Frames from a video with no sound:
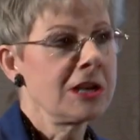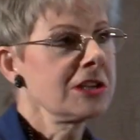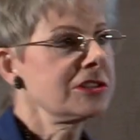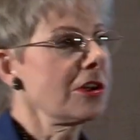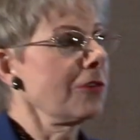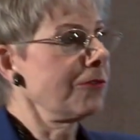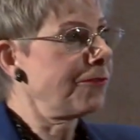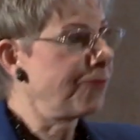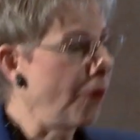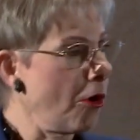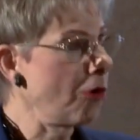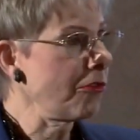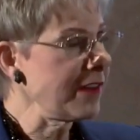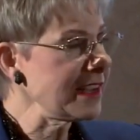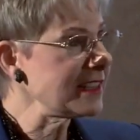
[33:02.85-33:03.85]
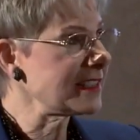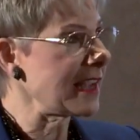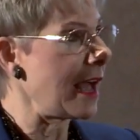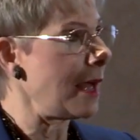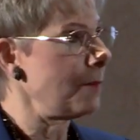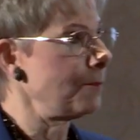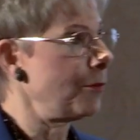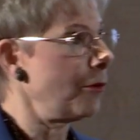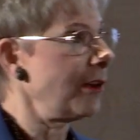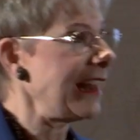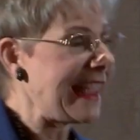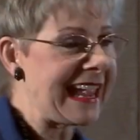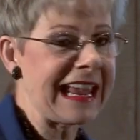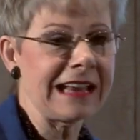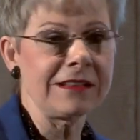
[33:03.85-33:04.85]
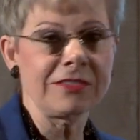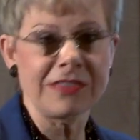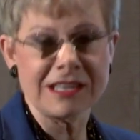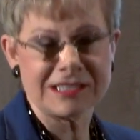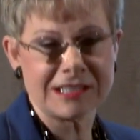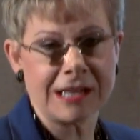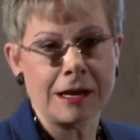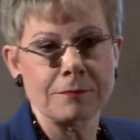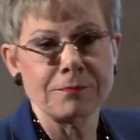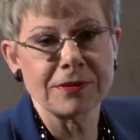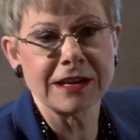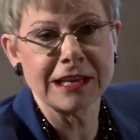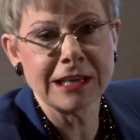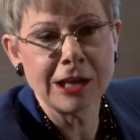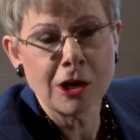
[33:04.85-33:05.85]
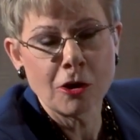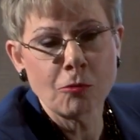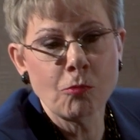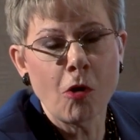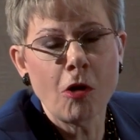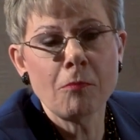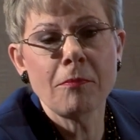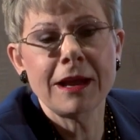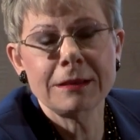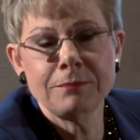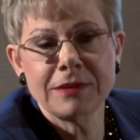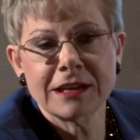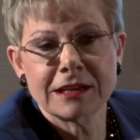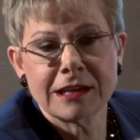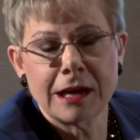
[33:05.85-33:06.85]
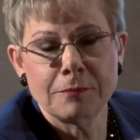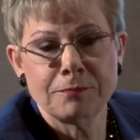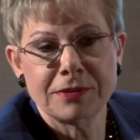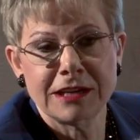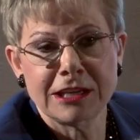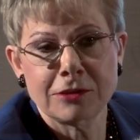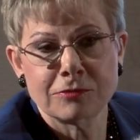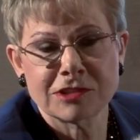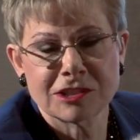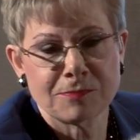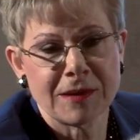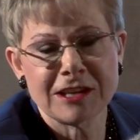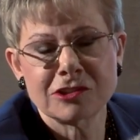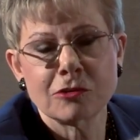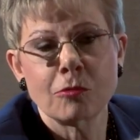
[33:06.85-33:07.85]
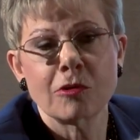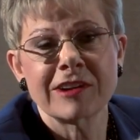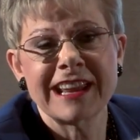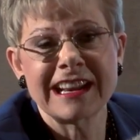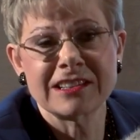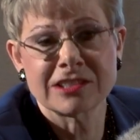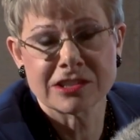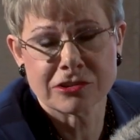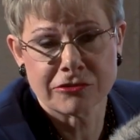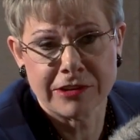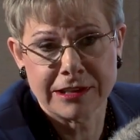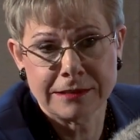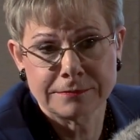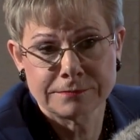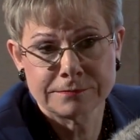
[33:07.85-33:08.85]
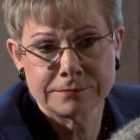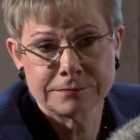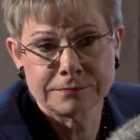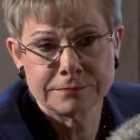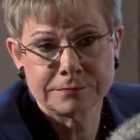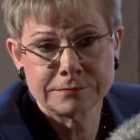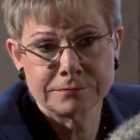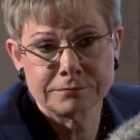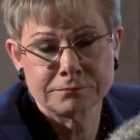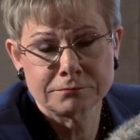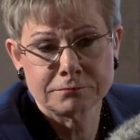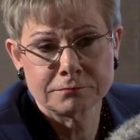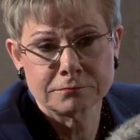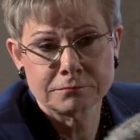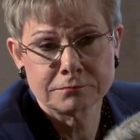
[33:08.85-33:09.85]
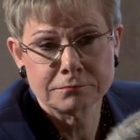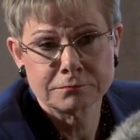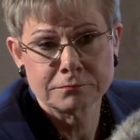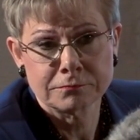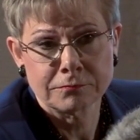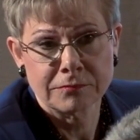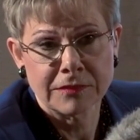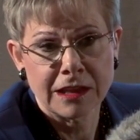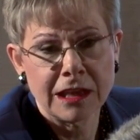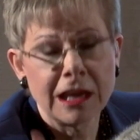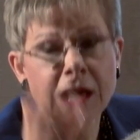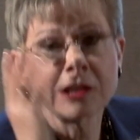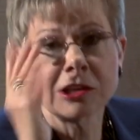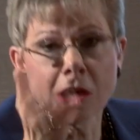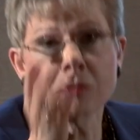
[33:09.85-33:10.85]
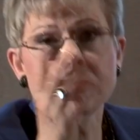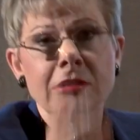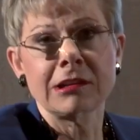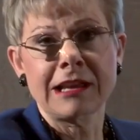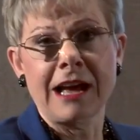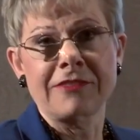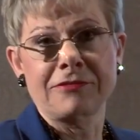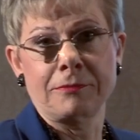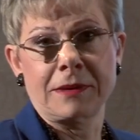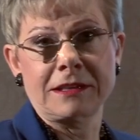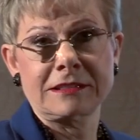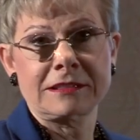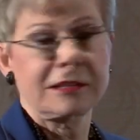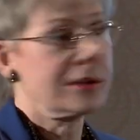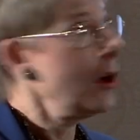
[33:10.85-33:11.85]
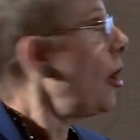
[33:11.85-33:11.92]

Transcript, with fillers: So, for example, in this company, what might be a company you would speak to, or an industry? Um, a local government. Local government.